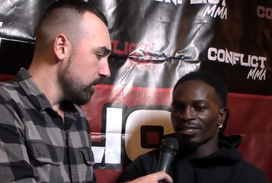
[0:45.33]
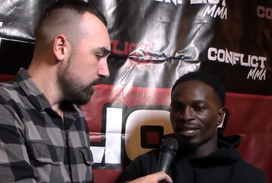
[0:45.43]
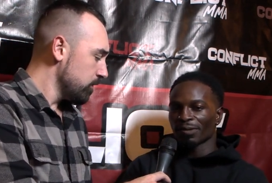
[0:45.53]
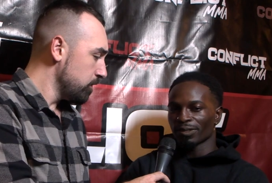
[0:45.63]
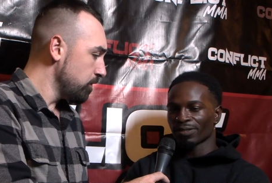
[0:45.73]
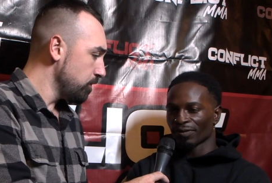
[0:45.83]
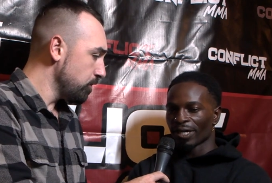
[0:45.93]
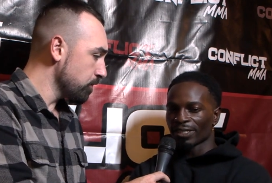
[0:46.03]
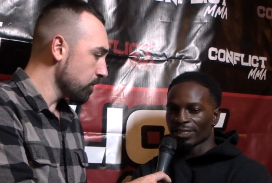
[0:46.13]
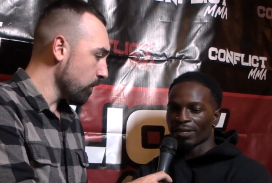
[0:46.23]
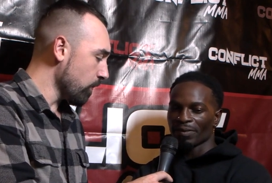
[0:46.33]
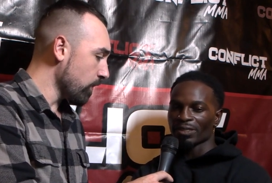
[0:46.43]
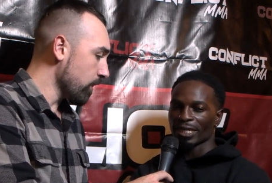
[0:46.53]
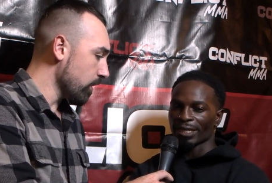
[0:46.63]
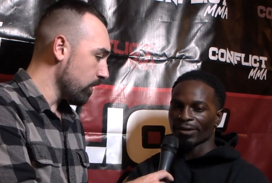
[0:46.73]
Speaker 1: Like, Savannah's like my
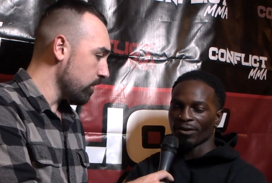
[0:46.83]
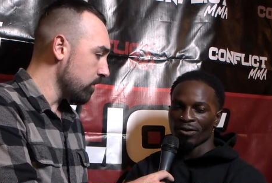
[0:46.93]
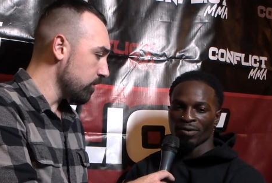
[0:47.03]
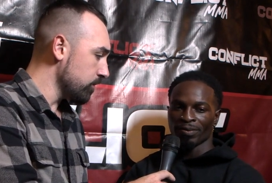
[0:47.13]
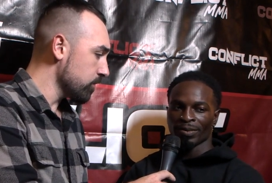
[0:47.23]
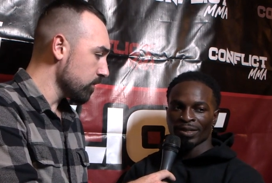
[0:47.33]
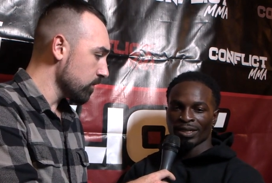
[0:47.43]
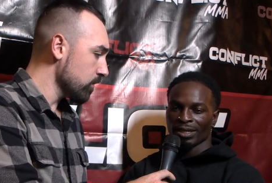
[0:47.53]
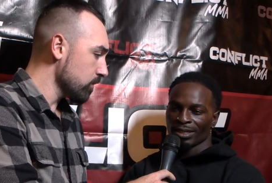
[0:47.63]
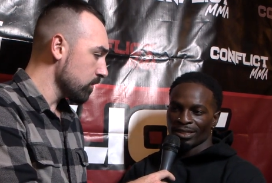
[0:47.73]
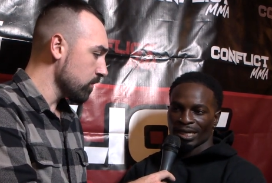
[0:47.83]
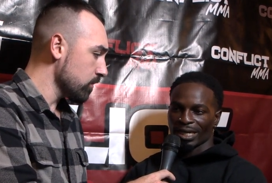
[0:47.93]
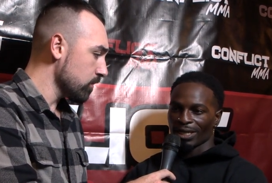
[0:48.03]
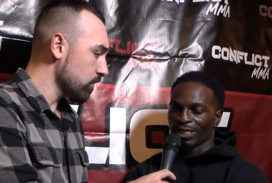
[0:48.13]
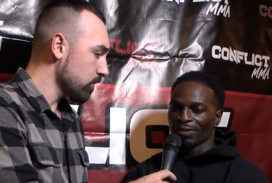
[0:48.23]
second home.
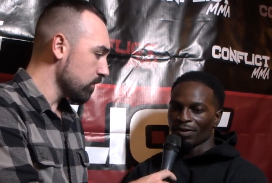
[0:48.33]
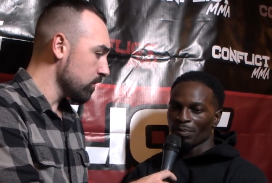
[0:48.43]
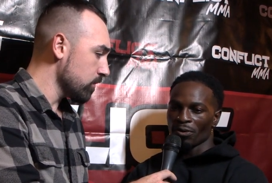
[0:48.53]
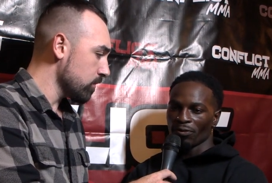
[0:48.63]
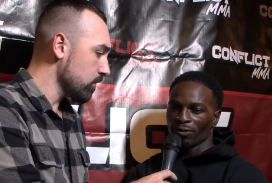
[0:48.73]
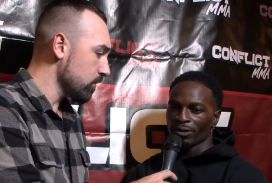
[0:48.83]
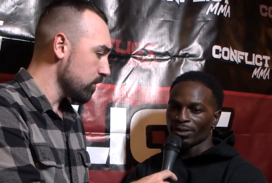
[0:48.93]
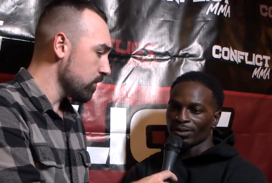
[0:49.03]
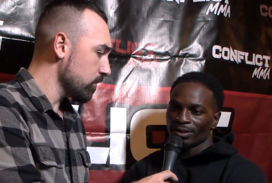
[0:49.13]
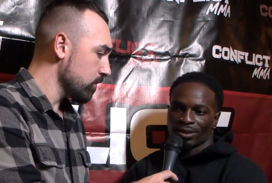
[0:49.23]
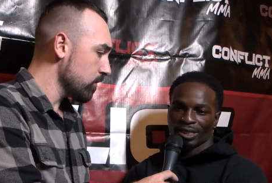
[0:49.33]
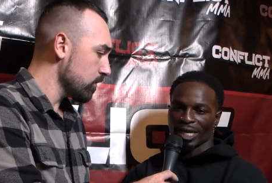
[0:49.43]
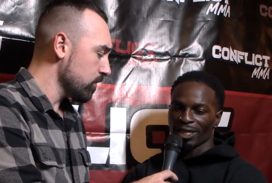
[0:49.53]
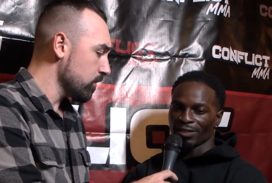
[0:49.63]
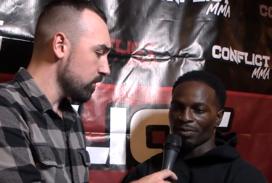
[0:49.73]
Like, I live in Beaufort,
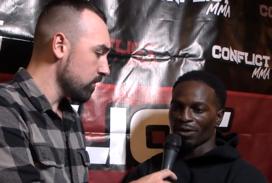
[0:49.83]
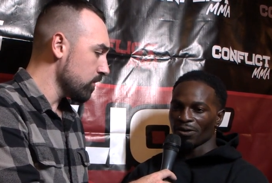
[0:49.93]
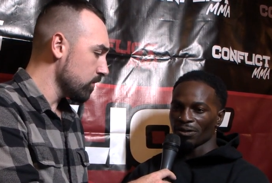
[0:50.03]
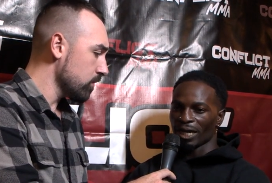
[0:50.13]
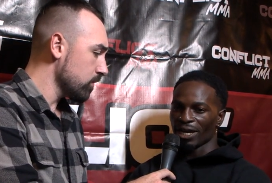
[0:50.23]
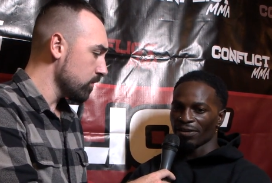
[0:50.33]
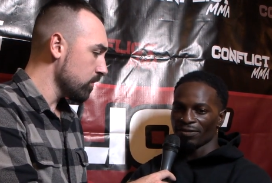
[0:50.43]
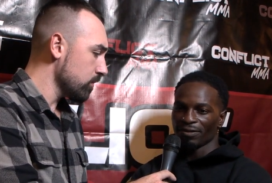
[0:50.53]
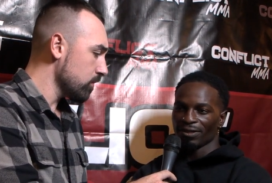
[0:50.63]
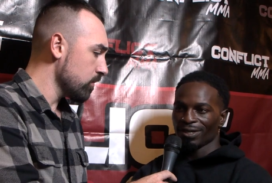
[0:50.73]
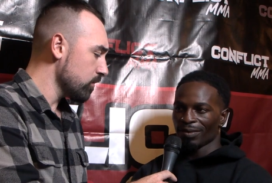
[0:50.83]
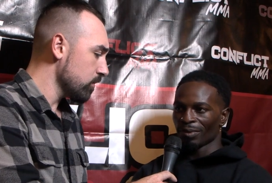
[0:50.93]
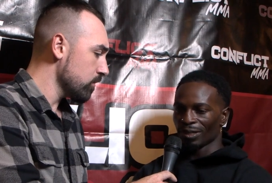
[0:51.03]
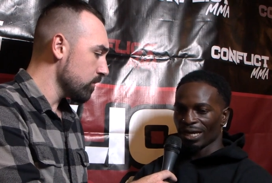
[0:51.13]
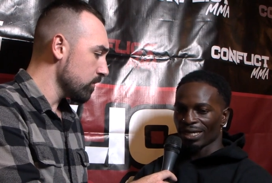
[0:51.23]
St. Helens my whole life.
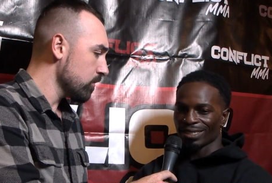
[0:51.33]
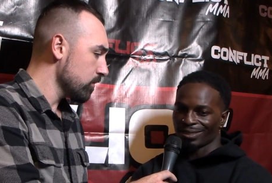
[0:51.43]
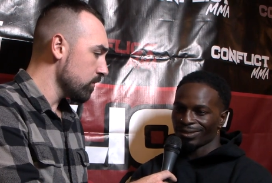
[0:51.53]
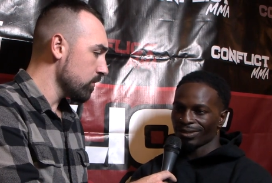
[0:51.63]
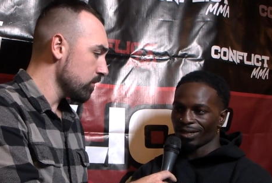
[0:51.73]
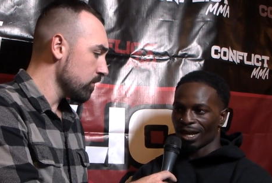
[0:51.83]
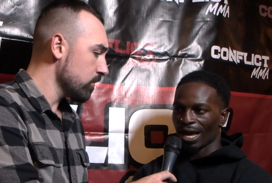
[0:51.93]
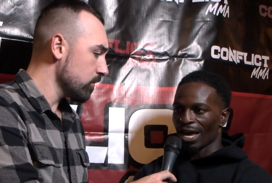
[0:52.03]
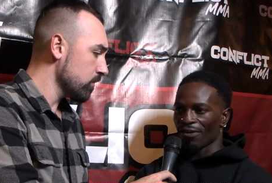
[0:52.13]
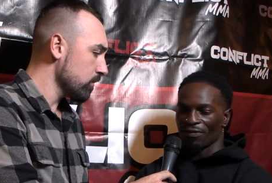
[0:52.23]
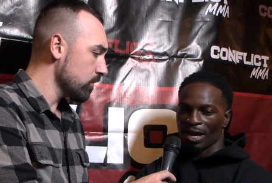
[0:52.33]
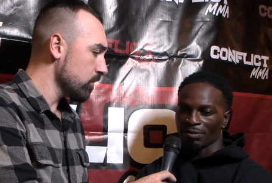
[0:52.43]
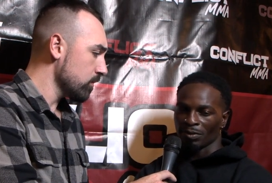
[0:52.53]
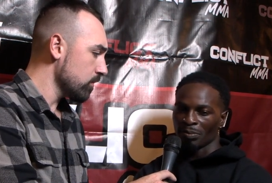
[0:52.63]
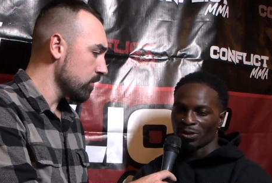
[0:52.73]
But like I have
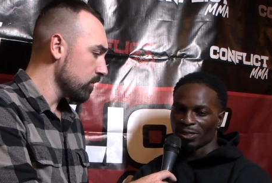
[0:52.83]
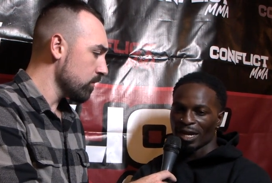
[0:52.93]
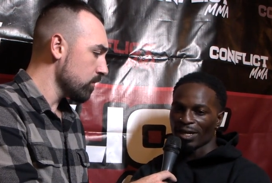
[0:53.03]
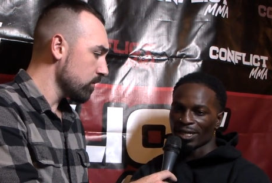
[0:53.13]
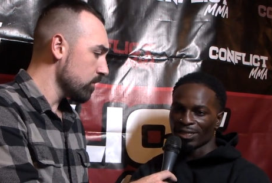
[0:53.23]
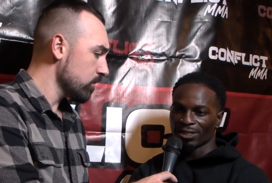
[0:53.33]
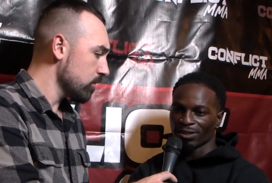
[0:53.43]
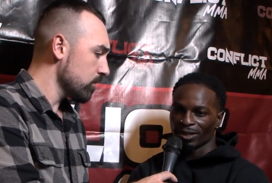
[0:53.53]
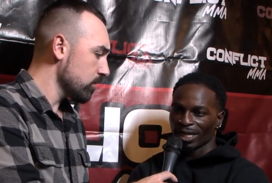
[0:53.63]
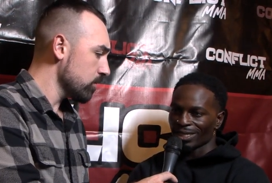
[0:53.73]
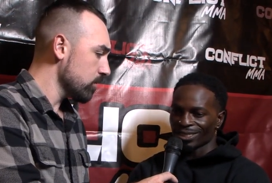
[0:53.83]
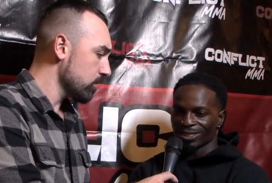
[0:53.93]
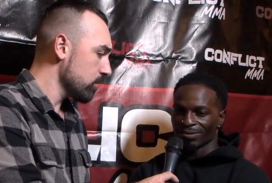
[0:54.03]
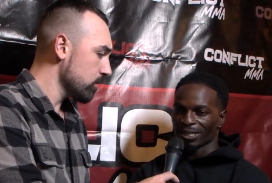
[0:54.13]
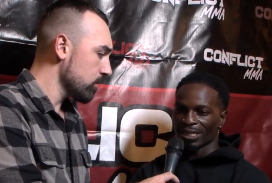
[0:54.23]
family members down here, so like
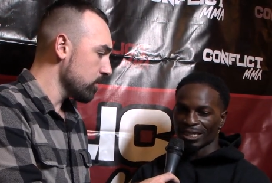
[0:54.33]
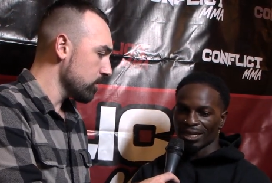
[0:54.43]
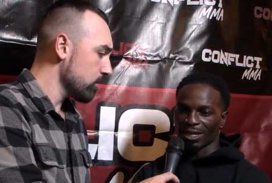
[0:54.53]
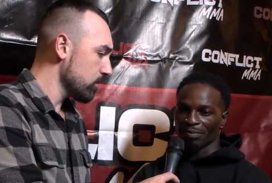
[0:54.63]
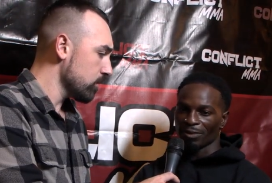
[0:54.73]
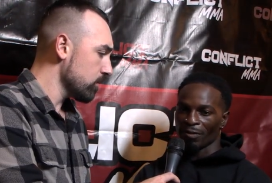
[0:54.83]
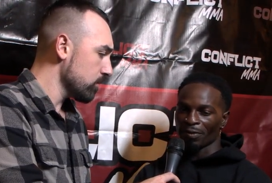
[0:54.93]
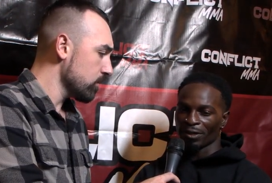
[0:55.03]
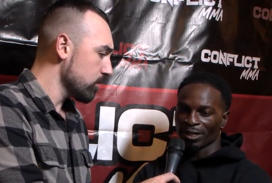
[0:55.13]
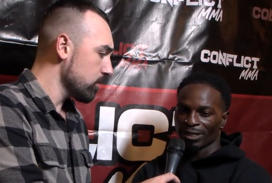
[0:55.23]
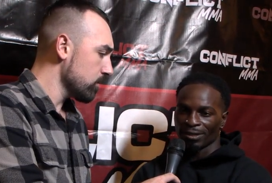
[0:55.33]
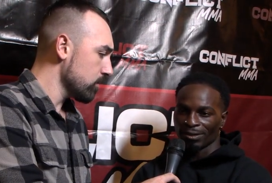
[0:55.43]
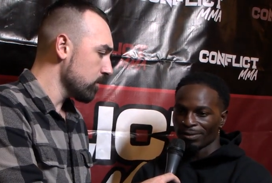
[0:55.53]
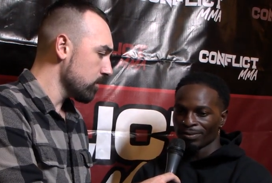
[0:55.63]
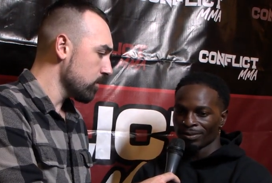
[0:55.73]
sometimes I come up here and
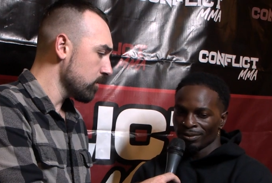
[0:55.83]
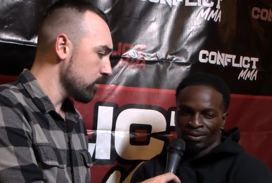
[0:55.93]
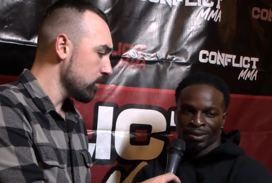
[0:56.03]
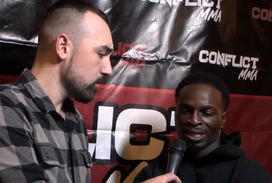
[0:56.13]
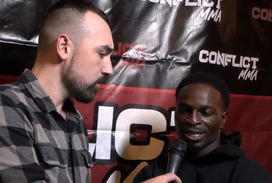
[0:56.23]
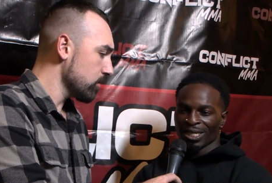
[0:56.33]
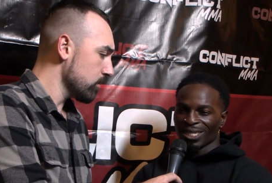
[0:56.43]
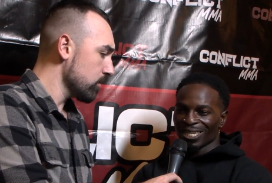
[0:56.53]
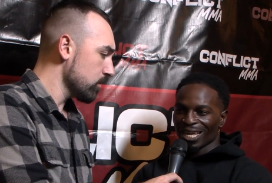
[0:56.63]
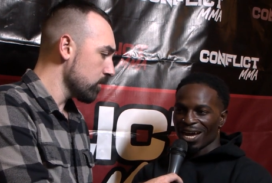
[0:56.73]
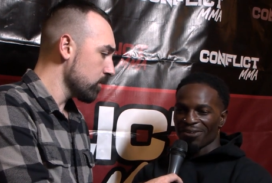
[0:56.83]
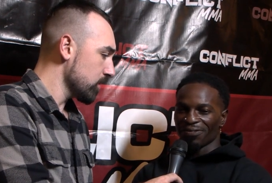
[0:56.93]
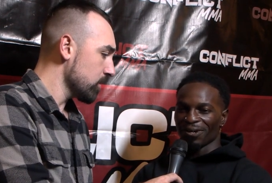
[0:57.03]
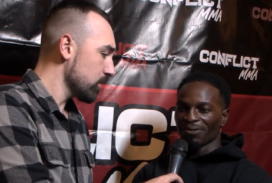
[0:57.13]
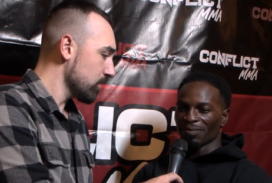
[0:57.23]
um have
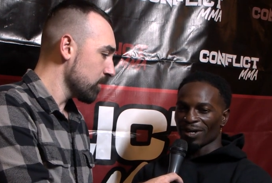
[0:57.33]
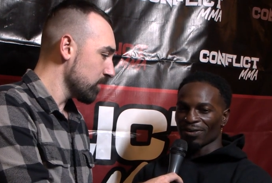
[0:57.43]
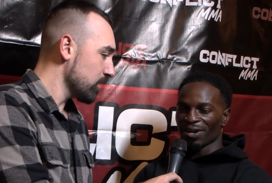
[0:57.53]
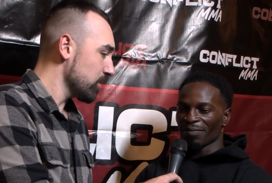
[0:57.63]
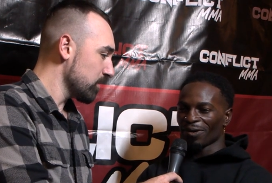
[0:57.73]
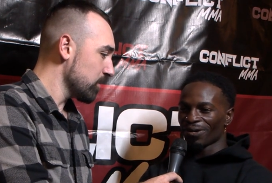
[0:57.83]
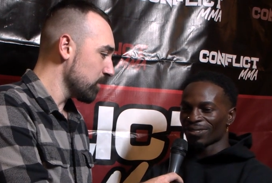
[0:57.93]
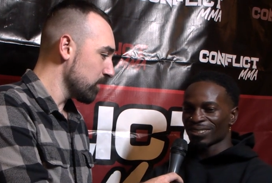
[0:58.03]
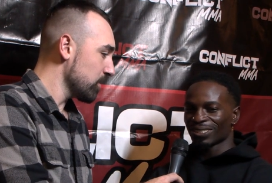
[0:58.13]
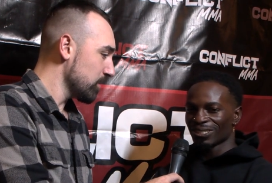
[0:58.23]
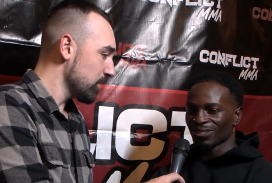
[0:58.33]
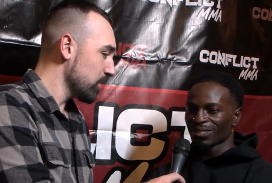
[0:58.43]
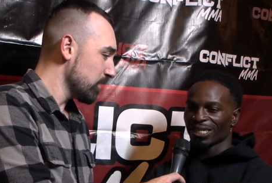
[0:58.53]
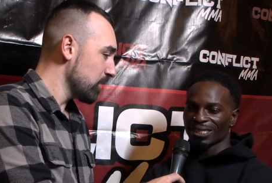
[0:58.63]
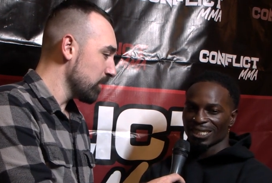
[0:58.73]
fun with my grandpa. You
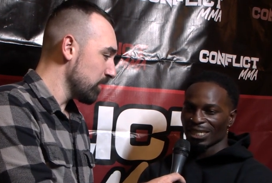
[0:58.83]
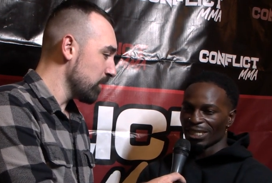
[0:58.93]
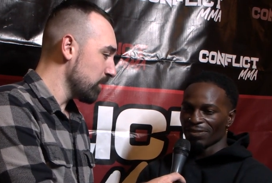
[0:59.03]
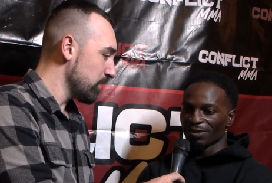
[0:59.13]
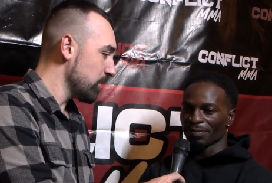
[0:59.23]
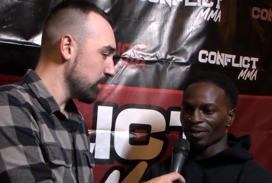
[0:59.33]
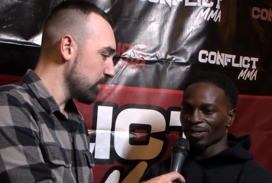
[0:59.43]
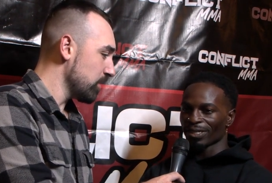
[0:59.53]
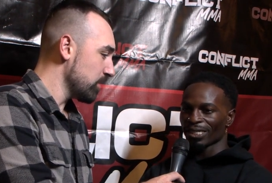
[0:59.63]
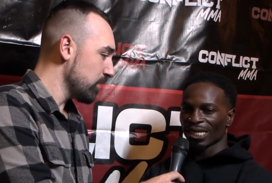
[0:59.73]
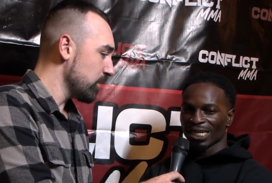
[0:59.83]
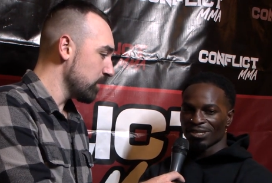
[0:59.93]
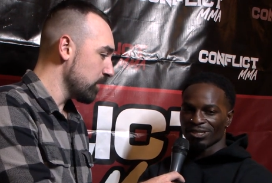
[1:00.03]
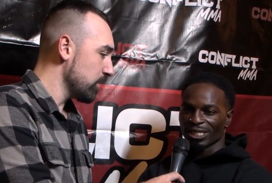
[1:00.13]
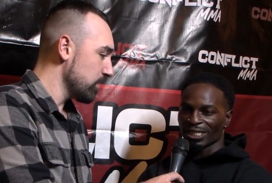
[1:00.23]
know, like he live up here.
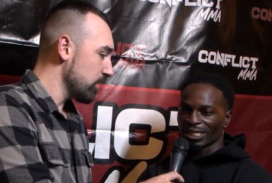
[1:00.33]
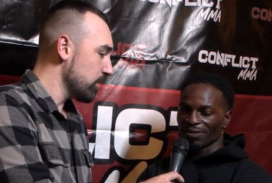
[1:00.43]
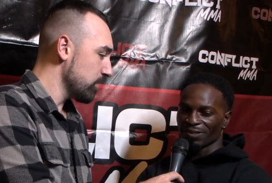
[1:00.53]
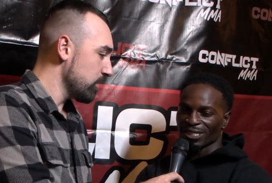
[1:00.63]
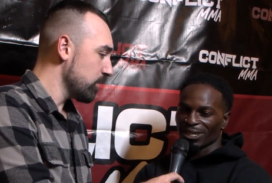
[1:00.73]
He used to give us a